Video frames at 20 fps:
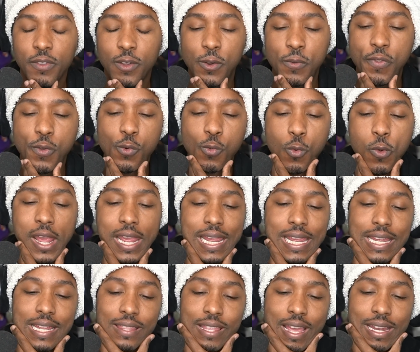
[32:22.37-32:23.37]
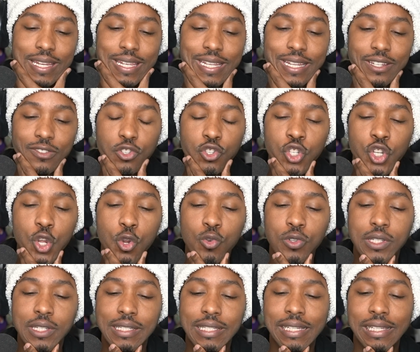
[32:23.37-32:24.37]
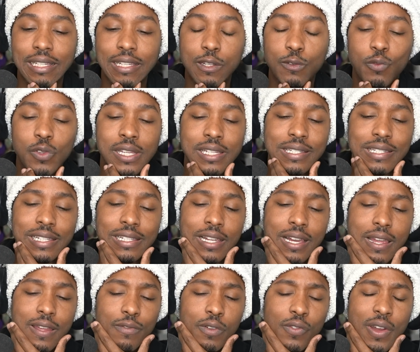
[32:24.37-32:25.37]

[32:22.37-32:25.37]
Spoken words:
on the way that he has chosen to live his life.